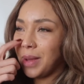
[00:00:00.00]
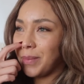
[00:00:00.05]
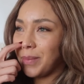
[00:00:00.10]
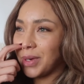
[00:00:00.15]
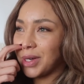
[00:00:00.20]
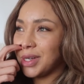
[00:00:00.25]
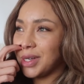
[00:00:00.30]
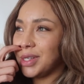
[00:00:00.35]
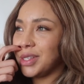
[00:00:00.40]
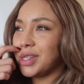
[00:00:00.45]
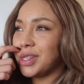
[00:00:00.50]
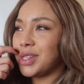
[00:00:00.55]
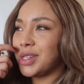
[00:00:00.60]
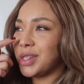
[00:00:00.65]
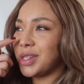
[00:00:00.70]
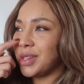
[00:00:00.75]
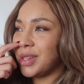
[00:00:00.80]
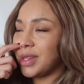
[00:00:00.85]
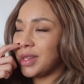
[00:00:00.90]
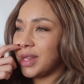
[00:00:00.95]
because
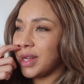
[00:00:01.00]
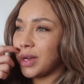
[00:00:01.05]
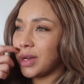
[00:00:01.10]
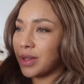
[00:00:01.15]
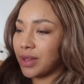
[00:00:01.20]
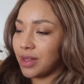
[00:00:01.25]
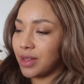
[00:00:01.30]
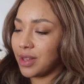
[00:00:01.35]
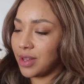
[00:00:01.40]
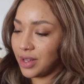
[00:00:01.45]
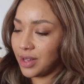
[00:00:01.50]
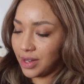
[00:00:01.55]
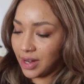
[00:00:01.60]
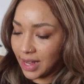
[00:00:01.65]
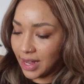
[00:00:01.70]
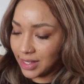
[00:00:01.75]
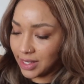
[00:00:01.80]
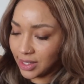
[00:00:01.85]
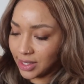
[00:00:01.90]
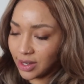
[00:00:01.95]
the
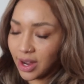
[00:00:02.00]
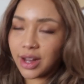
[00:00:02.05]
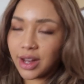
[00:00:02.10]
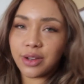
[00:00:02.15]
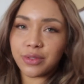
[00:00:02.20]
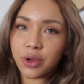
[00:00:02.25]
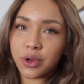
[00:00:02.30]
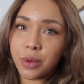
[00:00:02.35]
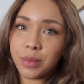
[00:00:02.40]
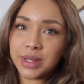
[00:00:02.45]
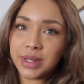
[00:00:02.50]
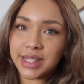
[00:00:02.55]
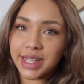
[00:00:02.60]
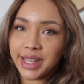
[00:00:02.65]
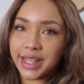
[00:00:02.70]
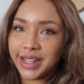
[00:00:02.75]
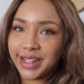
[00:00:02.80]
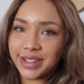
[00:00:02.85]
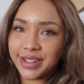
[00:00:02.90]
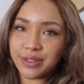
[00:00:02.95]
like style of
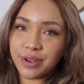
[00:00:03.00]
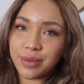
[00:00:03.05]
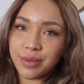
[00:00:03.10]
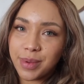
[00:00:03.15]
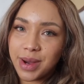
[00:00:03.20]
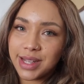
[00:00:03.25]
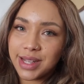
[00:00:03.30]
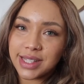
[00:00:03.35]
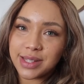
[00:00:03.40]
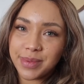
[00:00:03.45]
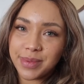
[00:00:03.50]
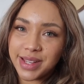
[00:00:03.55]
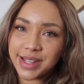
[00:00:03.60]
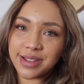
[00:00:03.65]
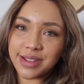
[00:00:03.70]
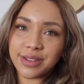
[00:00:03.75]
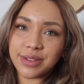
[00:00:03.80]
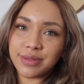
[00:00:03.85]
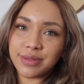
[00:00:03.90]
comedy reminds me